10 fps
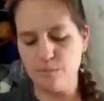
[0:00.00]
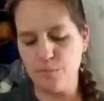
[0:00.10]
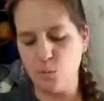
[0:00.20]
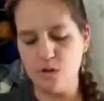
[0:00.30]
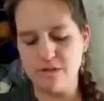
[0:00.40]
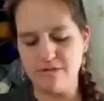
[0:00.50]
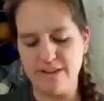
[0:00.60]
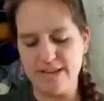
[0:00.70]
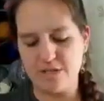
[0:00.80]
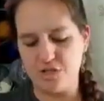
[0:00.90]
But we're the
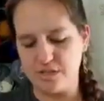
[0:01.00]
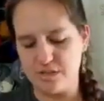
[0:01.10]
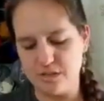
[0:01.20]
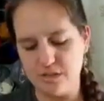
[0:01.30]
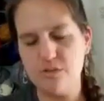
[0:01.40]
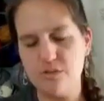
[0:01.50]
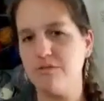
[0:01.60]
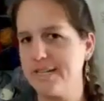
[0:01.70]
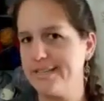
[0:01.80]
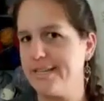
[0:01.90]
fascists. Don't
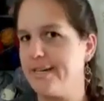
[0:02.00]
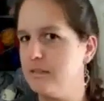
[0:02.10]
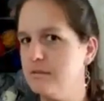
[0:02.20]
forget that.